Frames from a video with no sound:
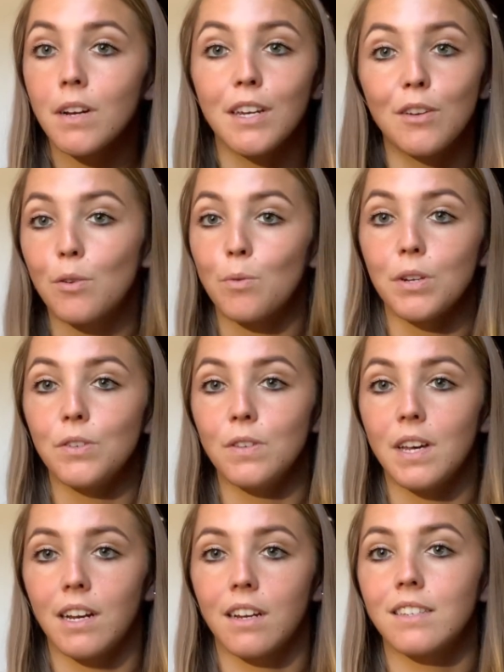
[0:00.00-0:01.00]
and you don't want to do
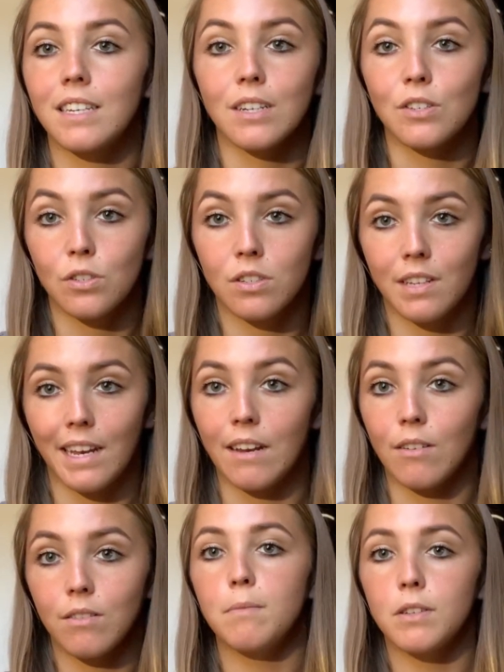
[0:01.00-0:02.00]
that because it could like
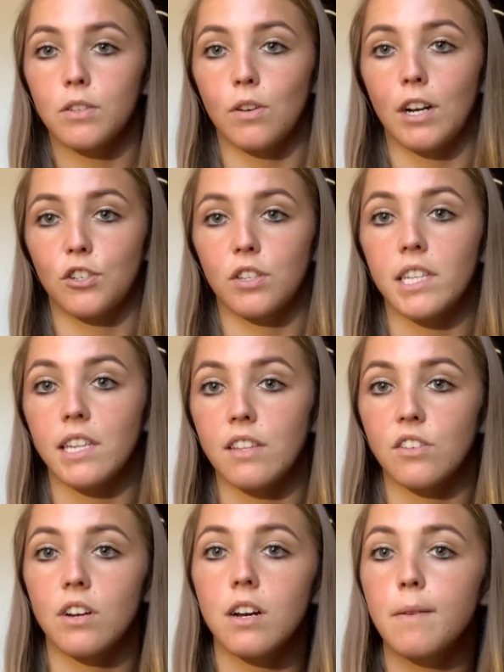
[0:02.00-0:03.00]
scratch the
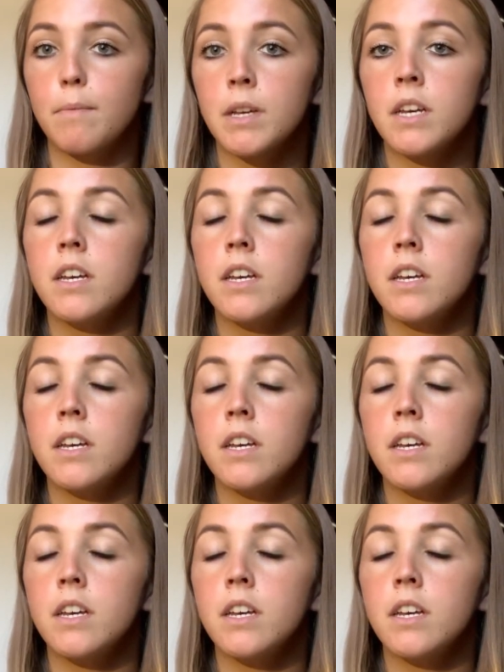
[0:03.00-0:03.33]
leather up.